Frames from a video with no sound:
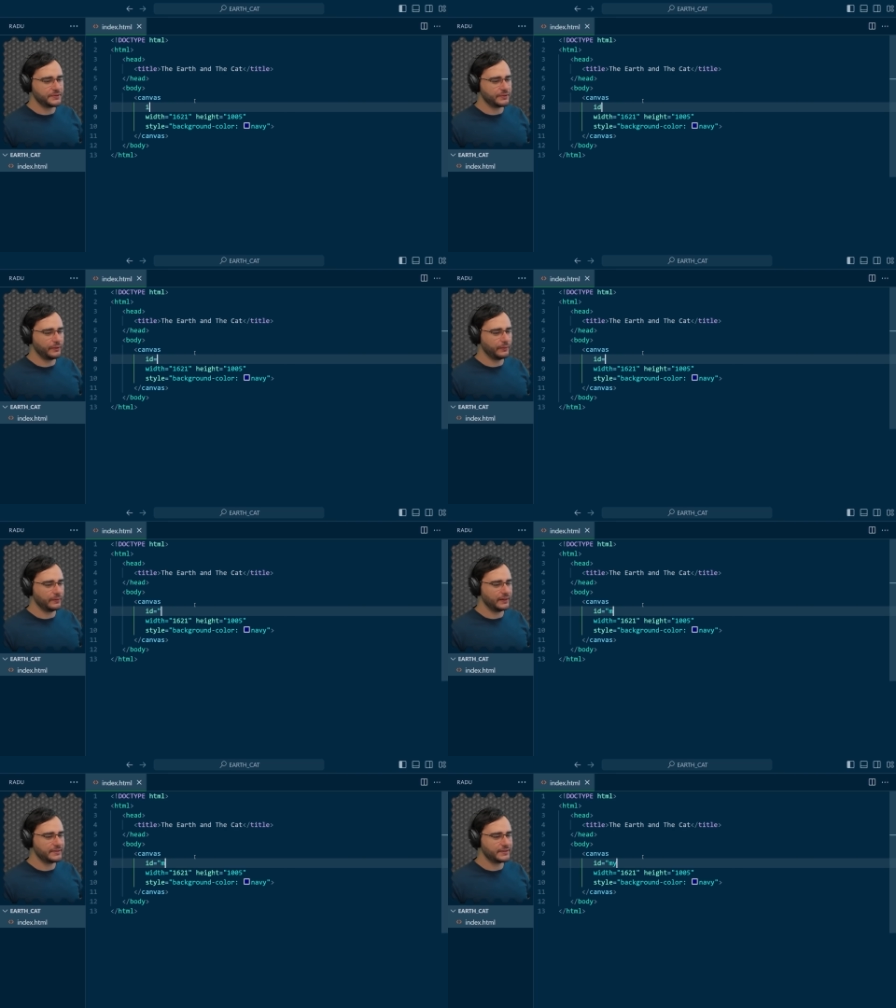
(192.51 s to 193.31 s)
so
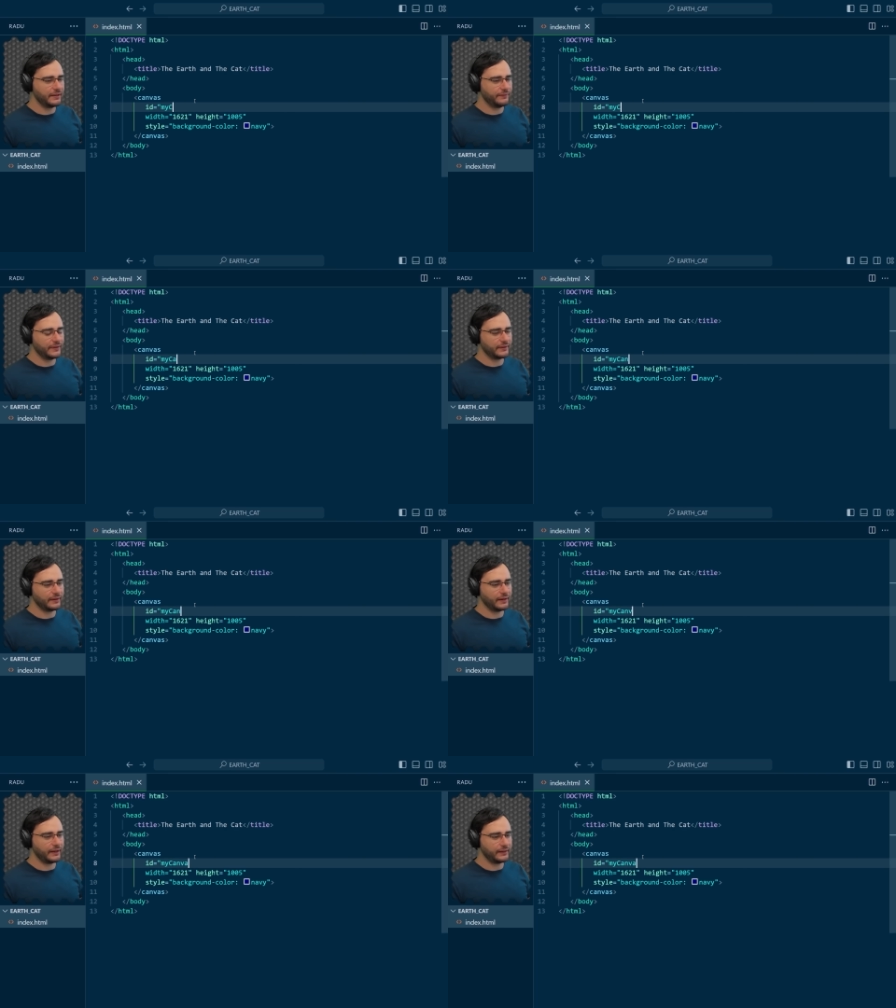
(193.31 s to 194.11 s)
let's give it
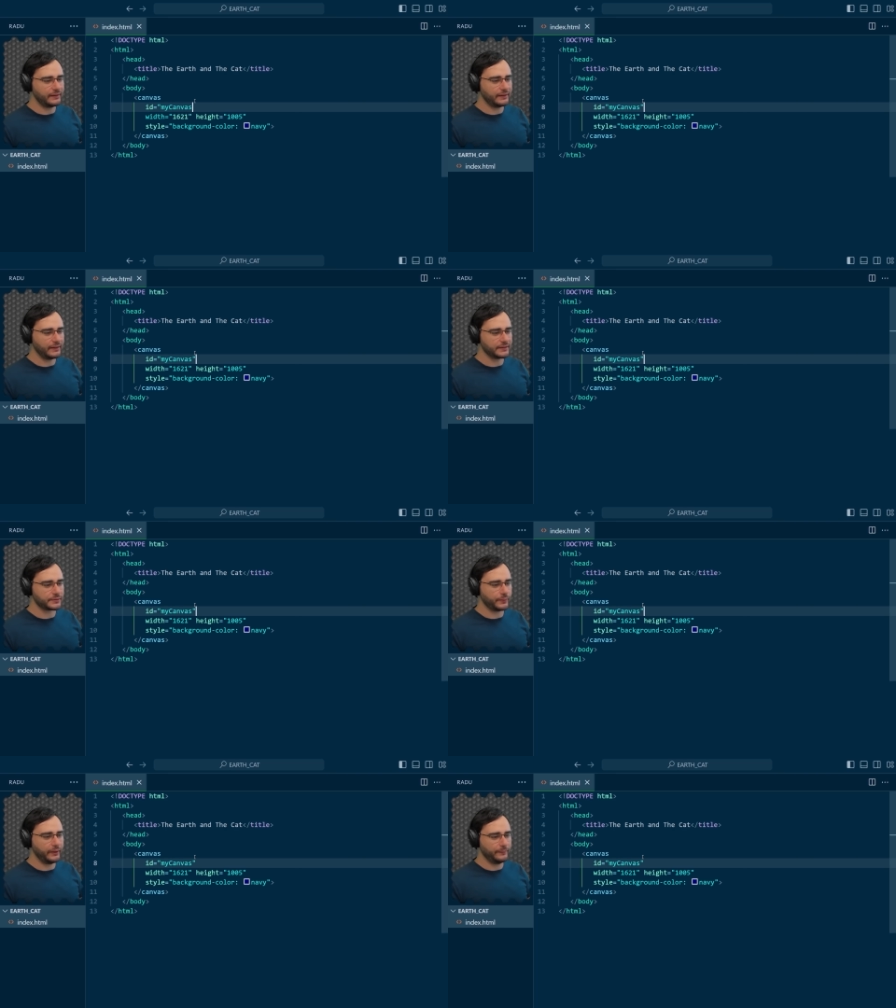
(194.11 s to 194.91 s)
an ID
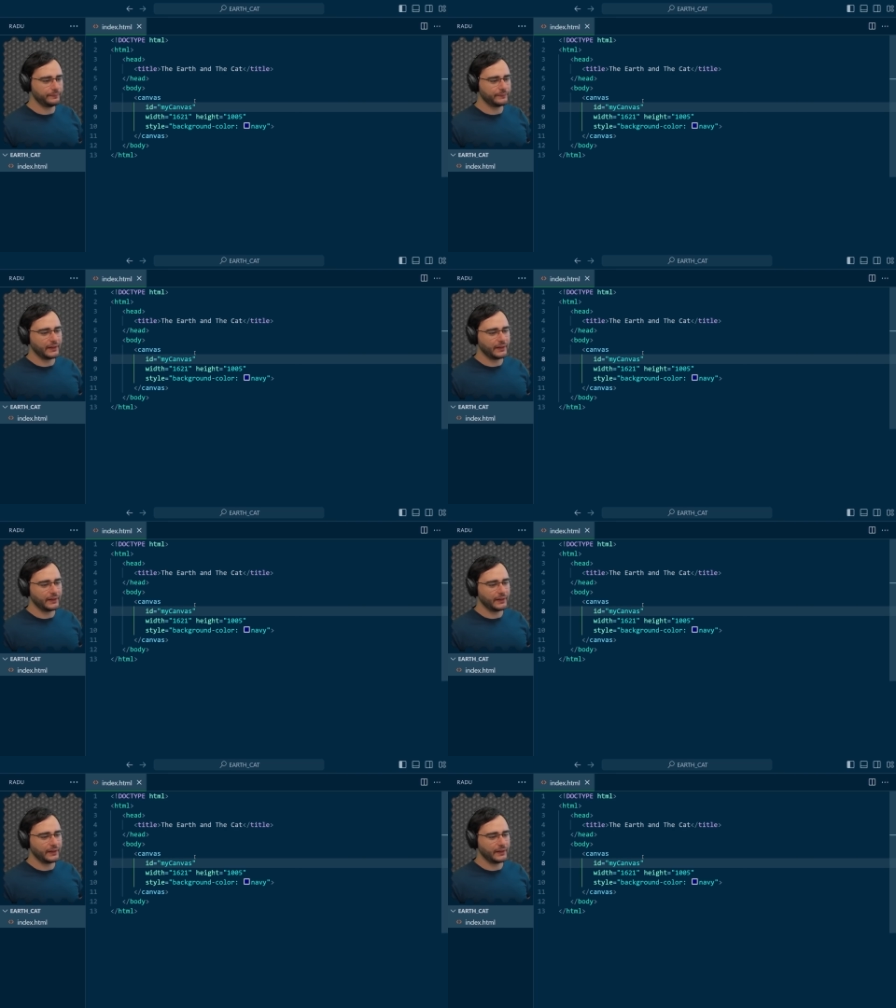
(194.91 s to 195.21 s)
as well.